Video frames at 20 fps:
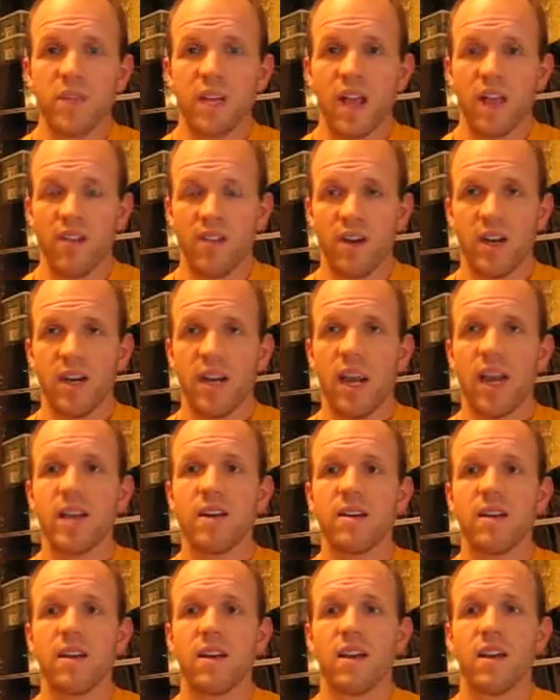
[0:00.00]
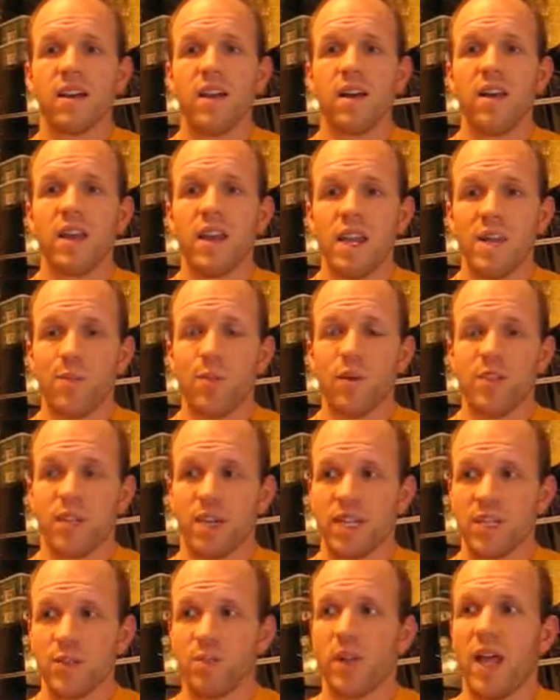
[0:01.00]
And then at night, he puts
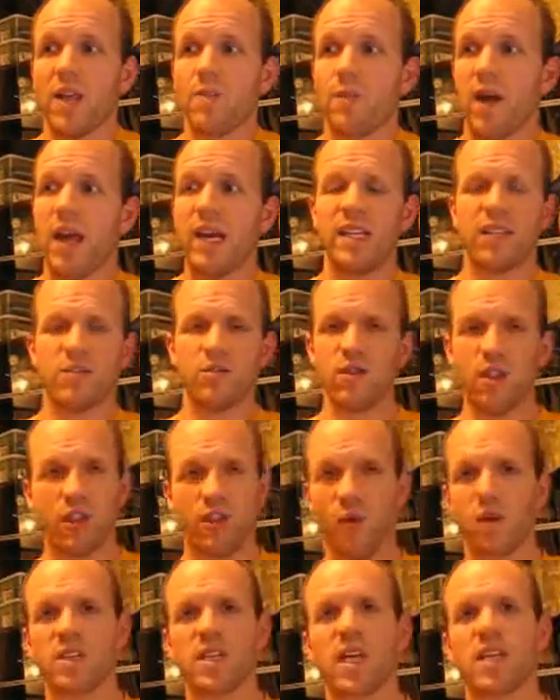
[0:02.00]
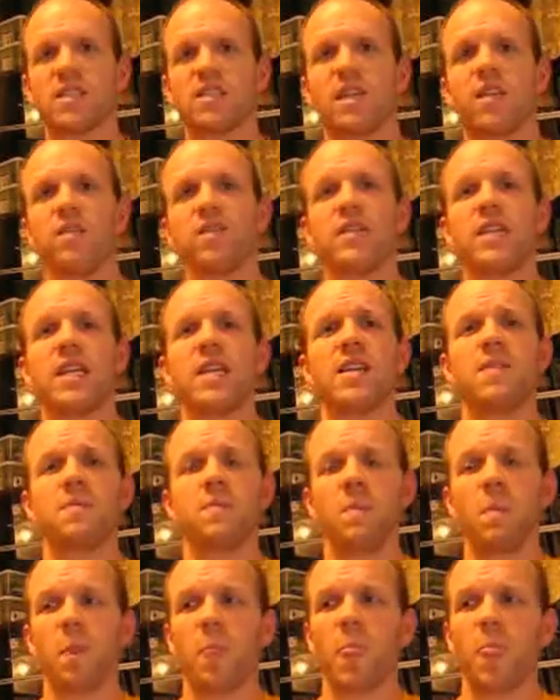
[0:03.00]
on his black bodysuit, throws on his letter D,
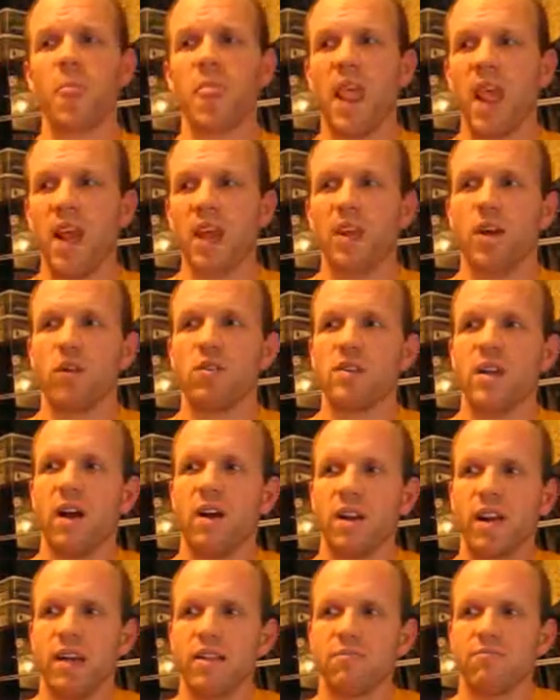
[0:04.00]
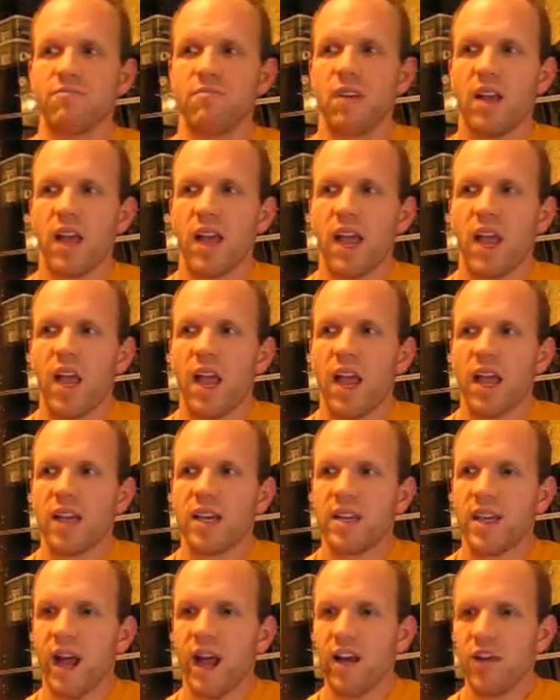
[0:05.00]
and goes out and
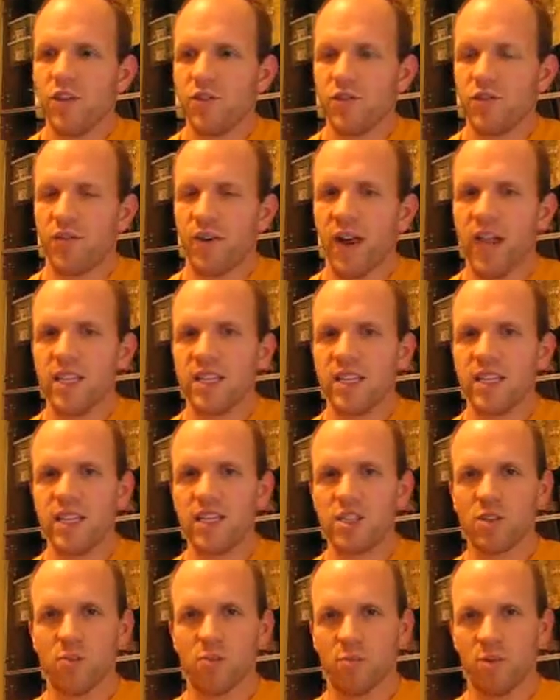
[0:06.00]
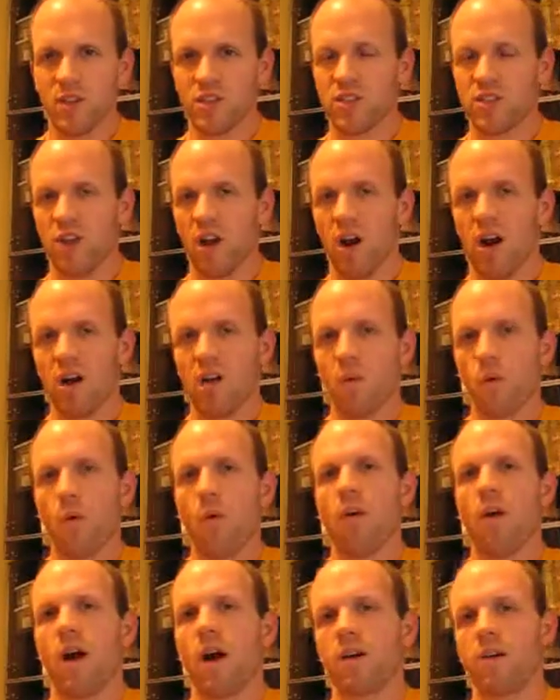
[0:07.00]
kind of fights his bizarre
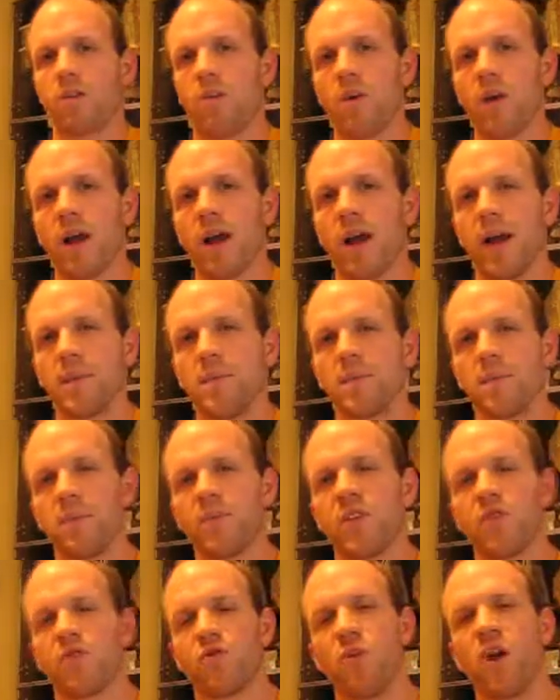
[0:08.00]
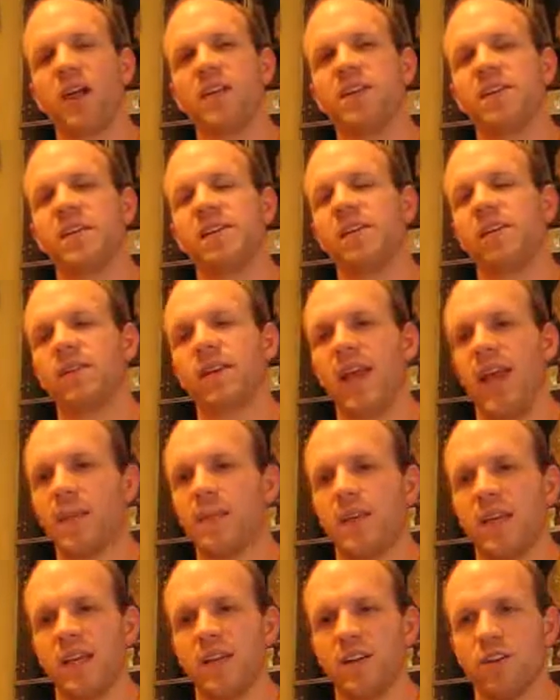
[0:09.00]
war on crime, trying to take down
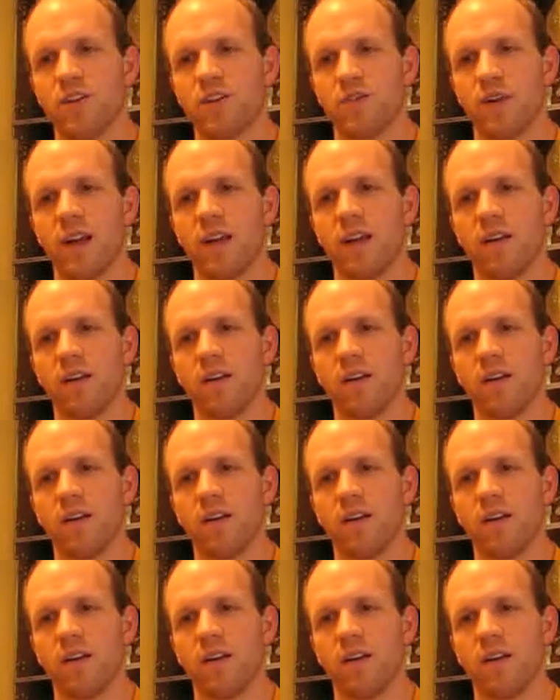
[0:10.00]
Captain Industry.